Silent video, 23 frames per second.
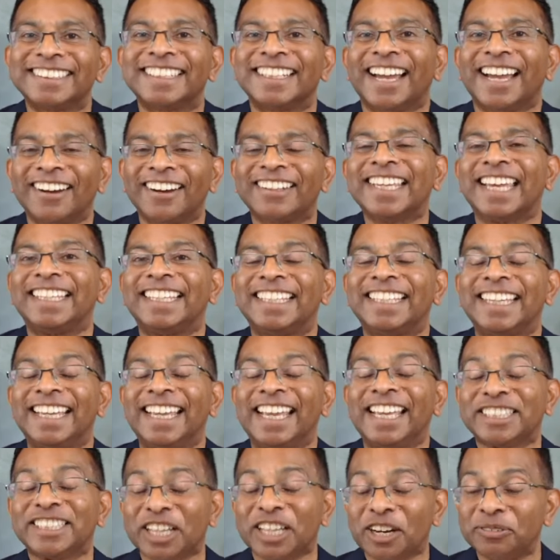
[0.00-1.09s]
Okay.
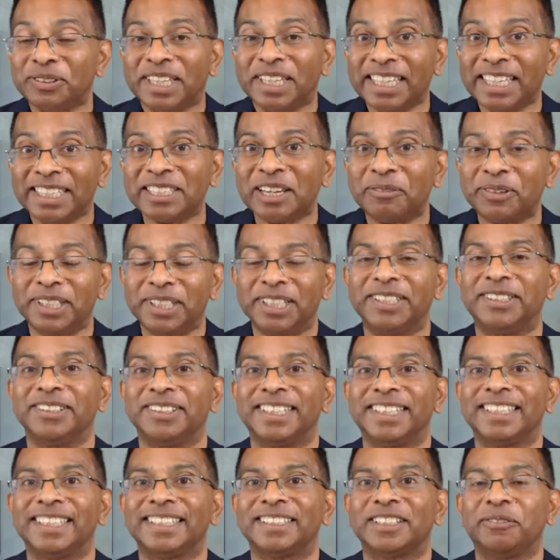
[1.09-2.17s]
So here's how we're going to do
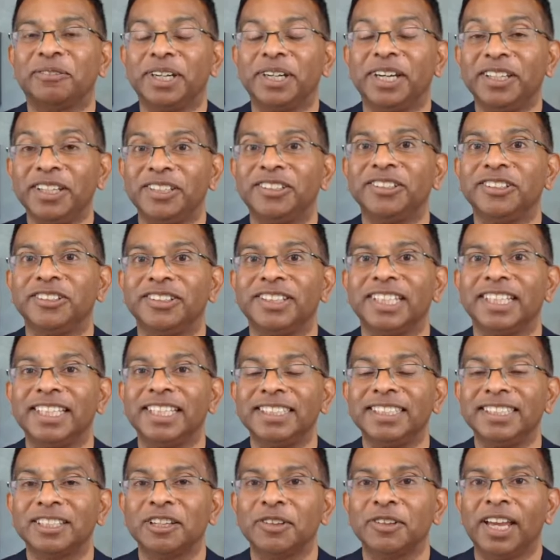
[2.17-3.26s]
this. So we're going to do
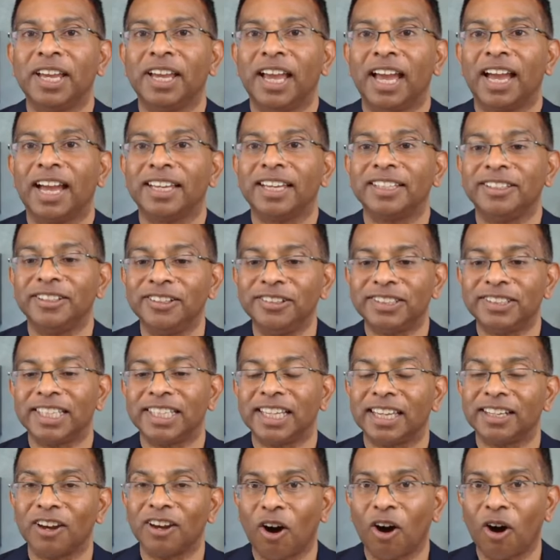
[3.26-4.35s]
this using
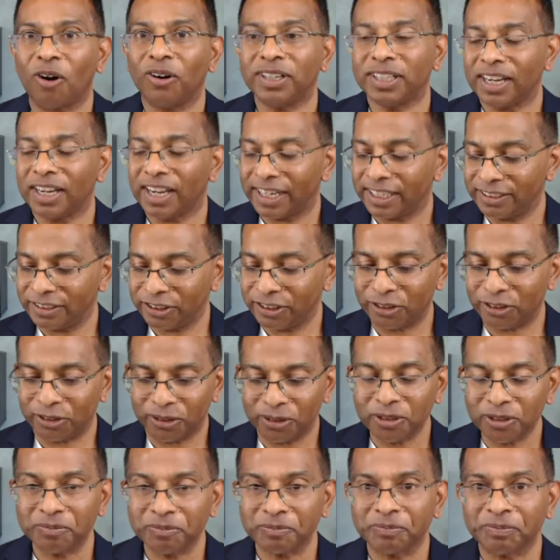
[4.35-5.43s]
an online
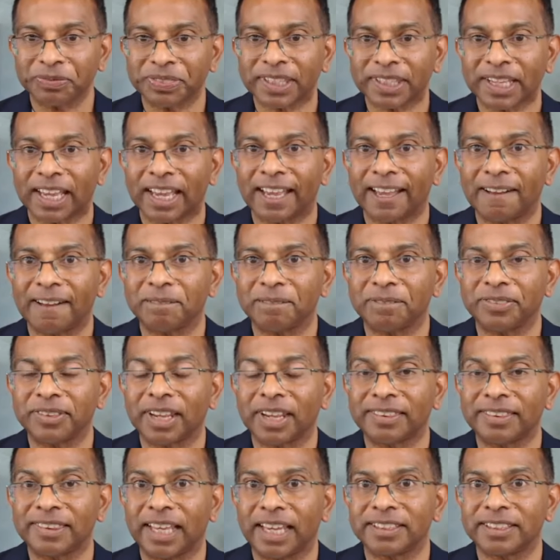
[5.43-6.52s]
tool
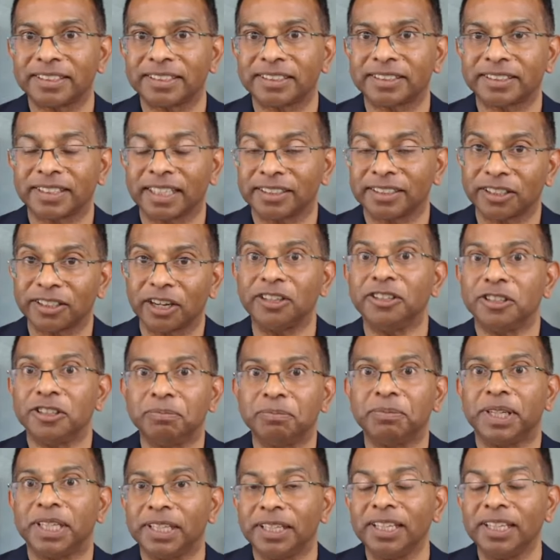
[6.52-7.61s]
that's going to
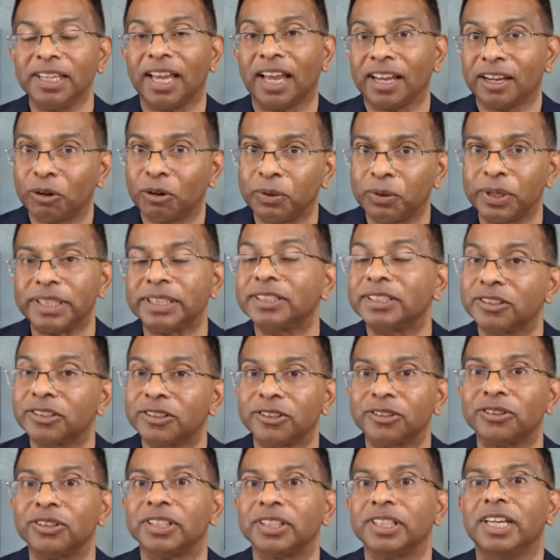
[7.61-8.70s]
be a quiz
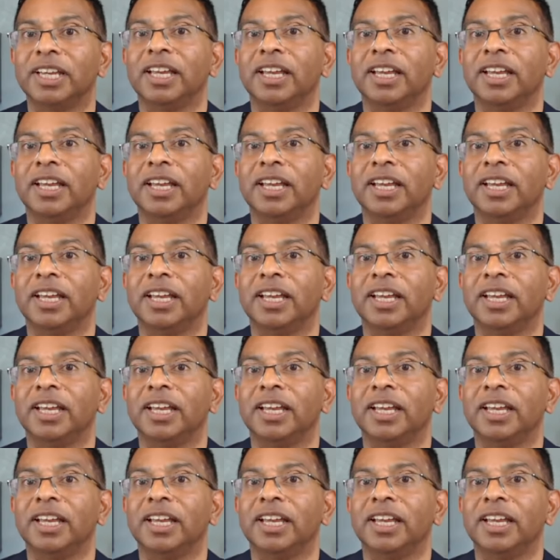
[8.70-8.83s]
tool.